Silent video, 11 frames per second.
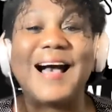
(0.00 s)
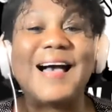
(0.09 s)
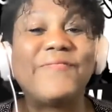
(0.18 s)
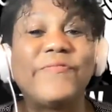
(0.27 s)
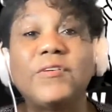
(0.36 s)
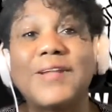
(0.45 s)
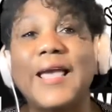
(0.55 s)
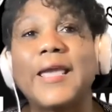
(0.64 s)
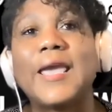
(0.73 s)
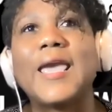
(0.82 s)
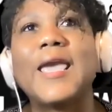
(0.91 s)
I feel
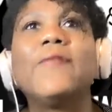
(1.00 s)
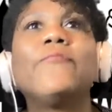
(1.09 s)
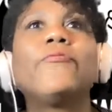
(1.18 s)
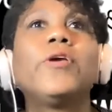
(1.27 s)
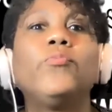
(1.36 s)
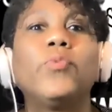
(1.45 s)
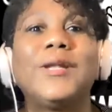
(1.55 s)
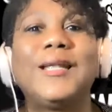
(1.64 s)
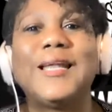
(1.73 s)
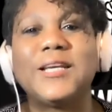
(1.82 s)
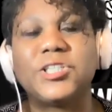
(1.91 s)
like every
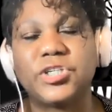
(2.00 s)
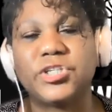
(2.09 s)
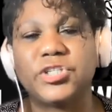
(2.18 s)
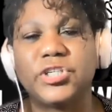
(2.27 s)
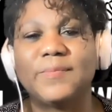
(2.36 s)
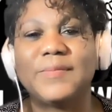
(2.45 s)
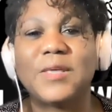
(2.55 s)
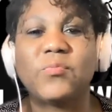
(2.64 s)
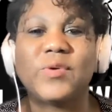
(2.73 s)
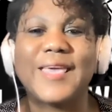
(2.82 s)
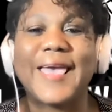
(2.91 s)
relationship
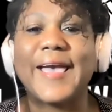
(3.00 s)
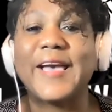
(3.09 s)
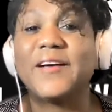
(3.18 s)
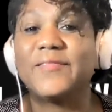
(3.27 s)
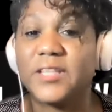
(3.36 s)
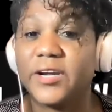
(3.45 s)
that we have